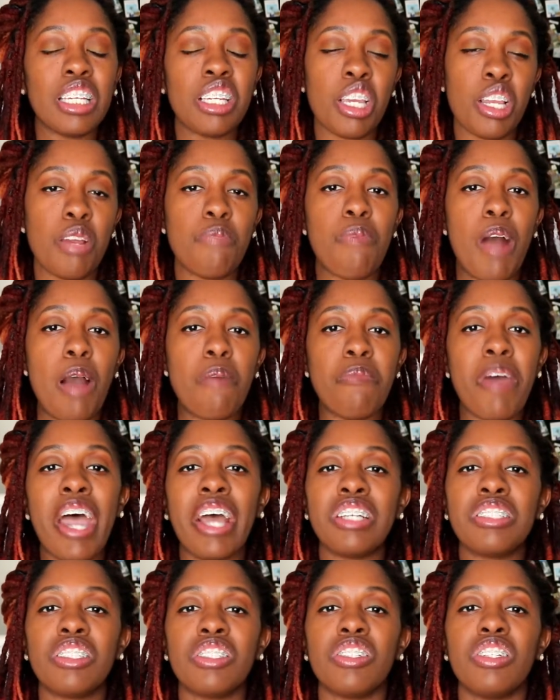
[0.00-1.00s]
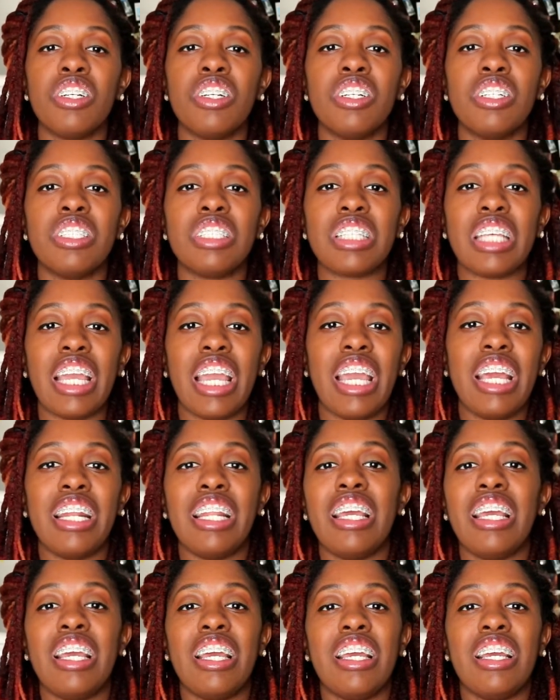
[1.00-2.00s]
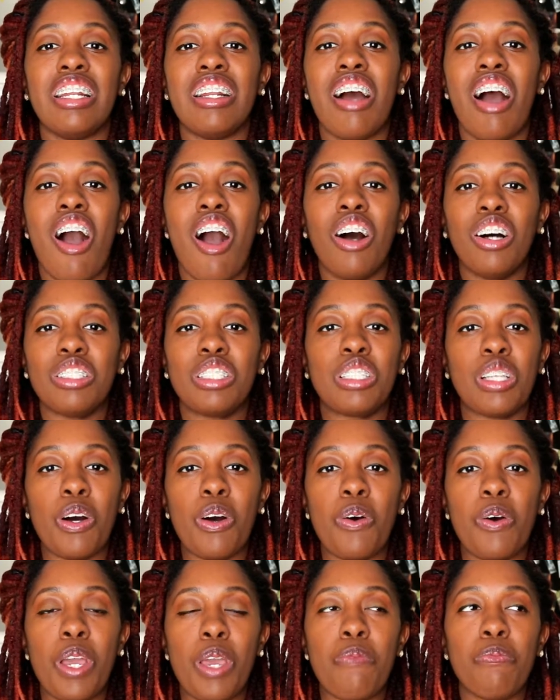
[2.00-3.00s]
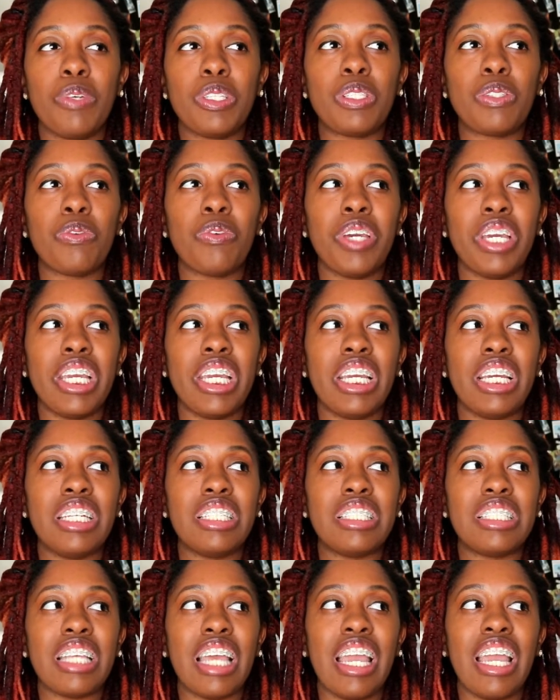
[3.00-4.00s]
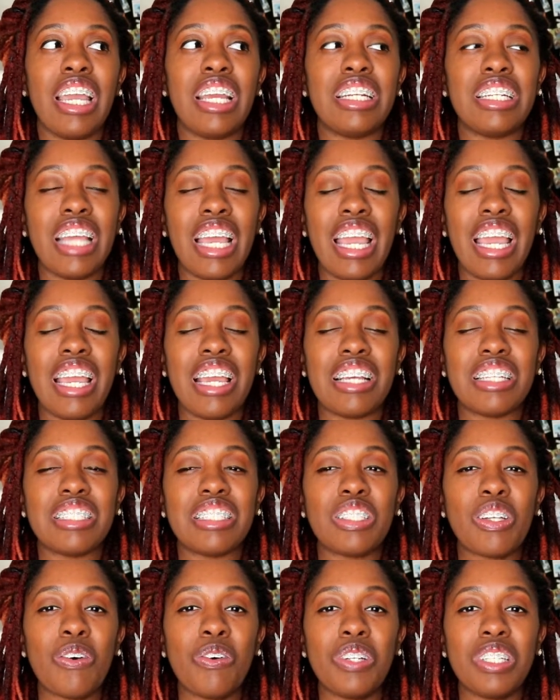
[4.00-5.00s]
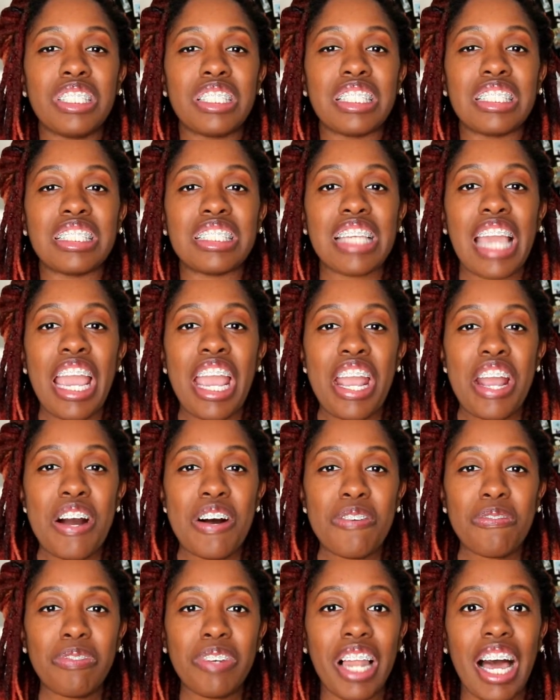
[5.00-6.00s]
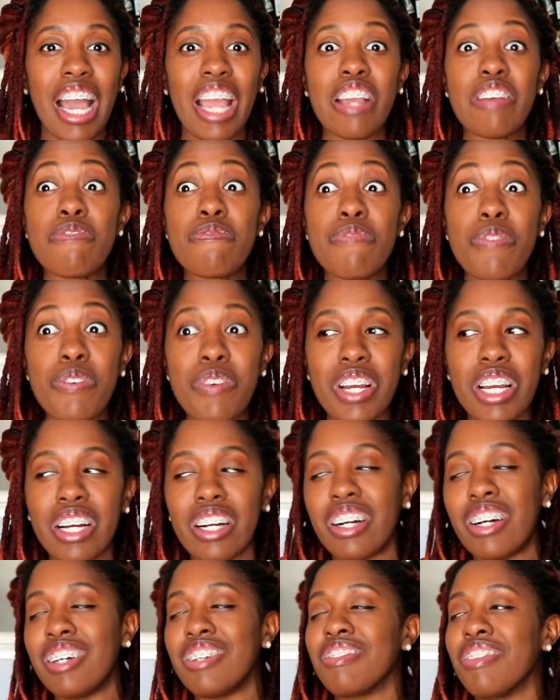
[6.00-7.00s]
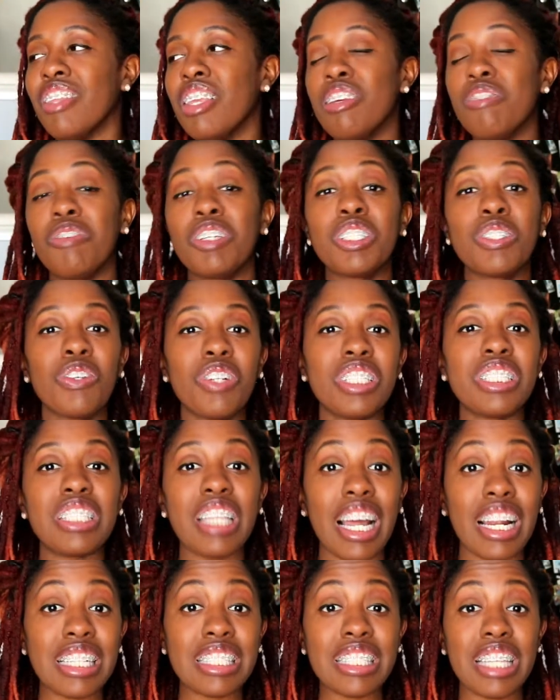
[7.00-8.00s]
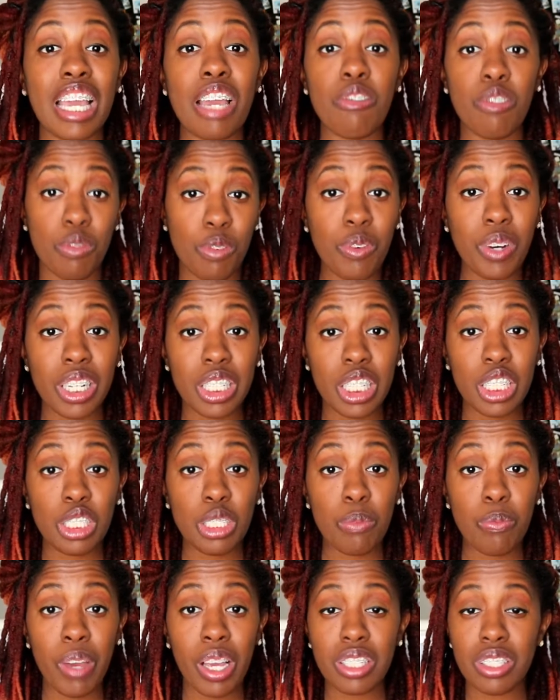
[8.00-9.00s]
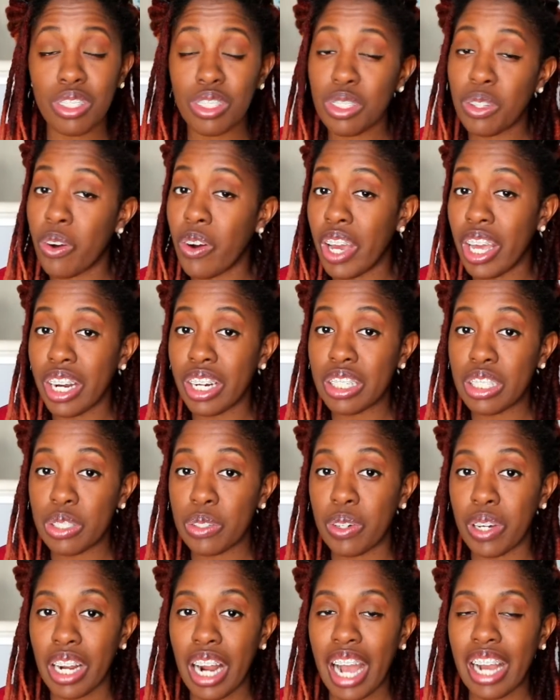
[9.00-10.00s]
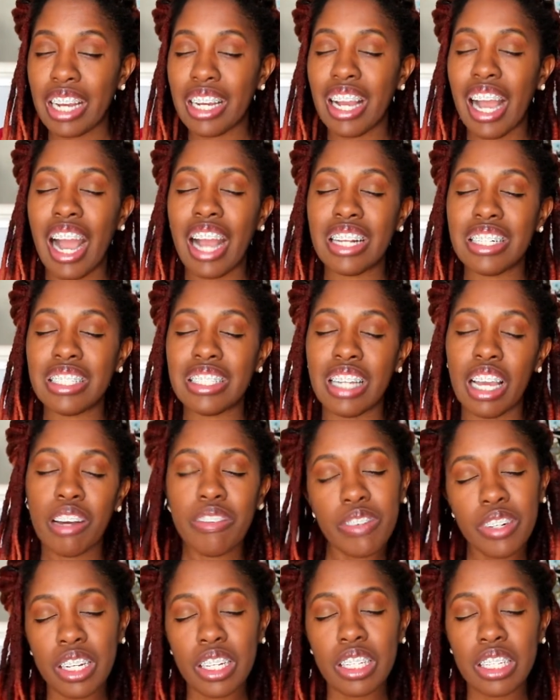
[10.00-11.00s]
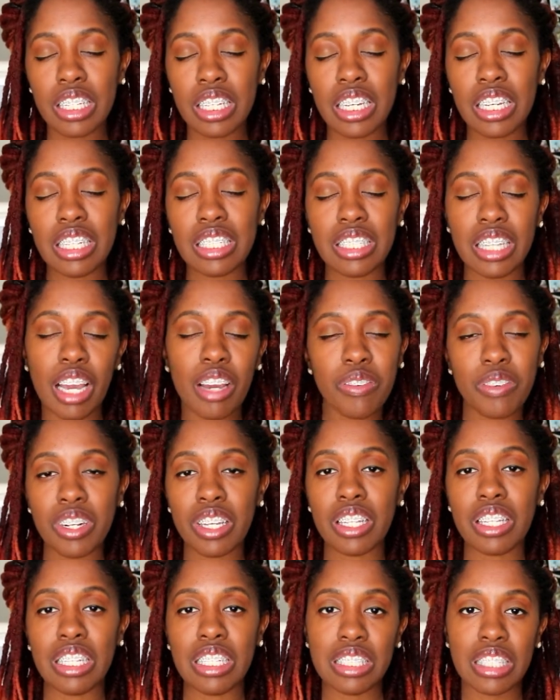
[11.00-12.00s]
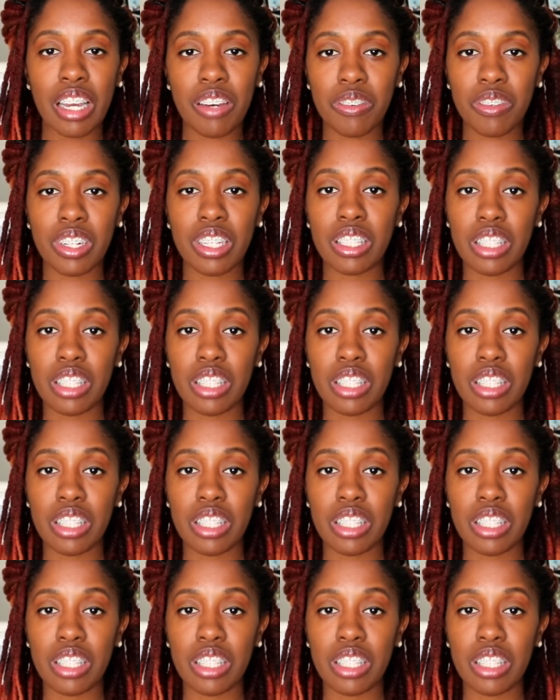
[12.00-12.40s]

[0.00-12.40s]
getting my master's and then also in between saying, dang, school is a scam. Like for real, but school is not a scam. If you wanna get your master's, go ahead and do it. I, I definitely, definitely, definitely